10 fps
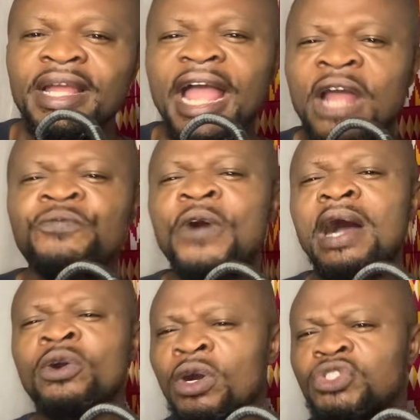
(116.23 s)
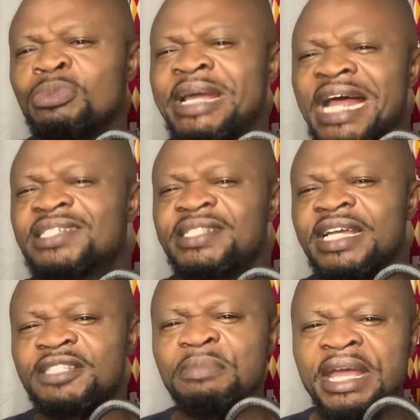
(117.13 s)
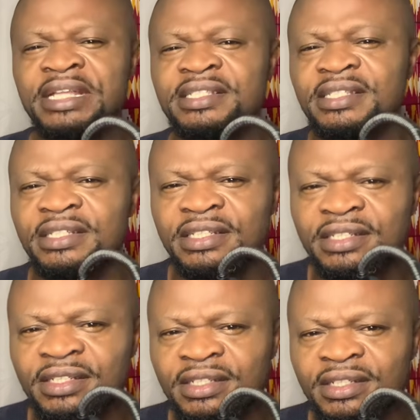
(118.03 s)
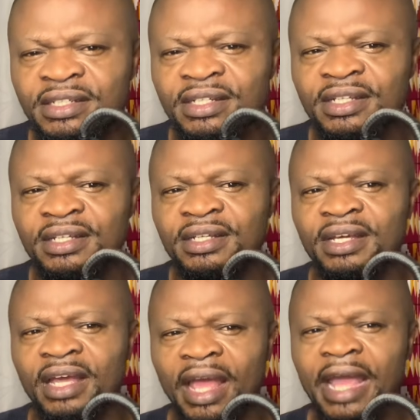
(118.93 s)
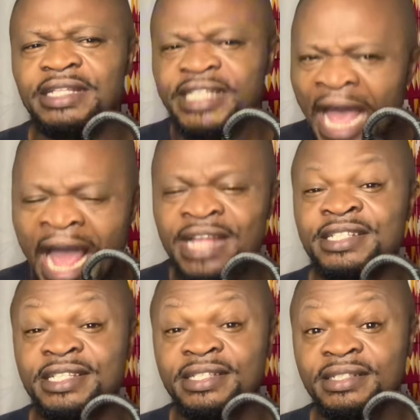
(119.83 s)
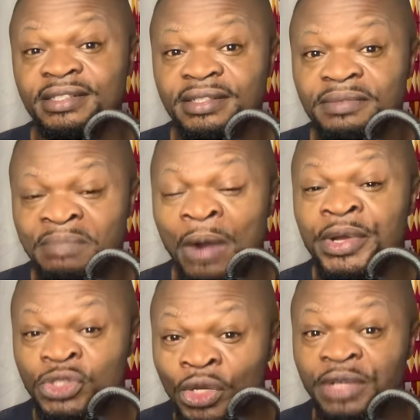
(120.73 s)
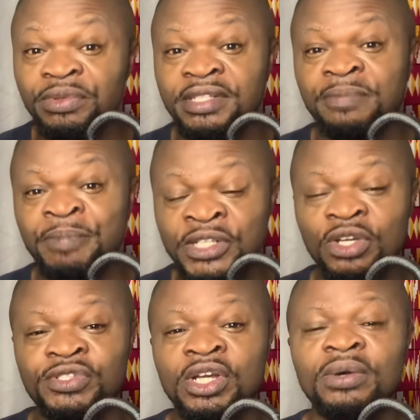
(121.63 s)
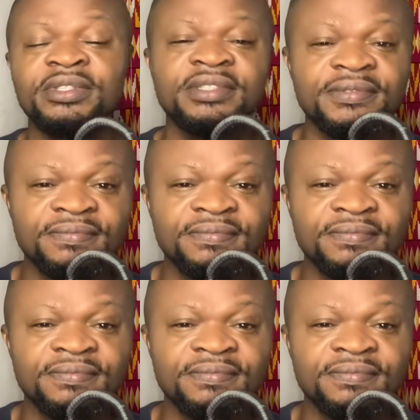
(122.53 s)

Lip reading: And for our coach to make that statement, it hurts, but we took it with a pinch of salt.